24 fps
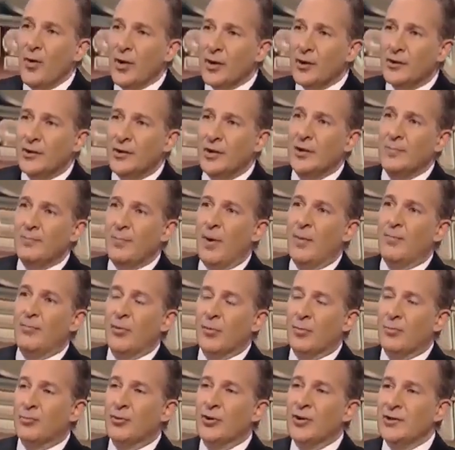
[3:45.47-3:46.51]
want to keep
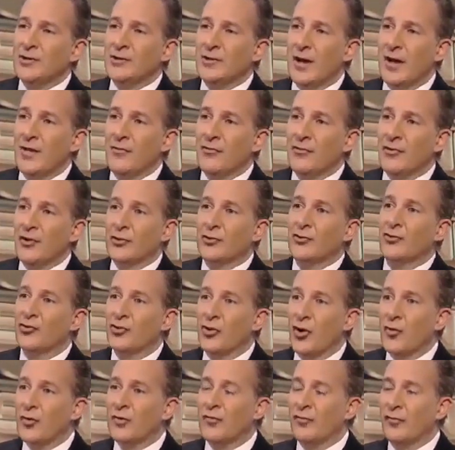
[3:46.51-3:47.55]
up the pretense that
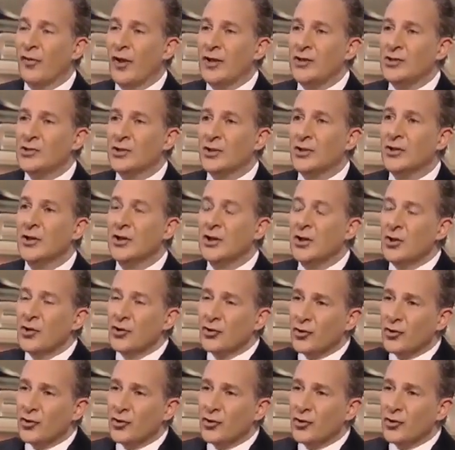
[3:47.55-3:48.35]
there's no inflation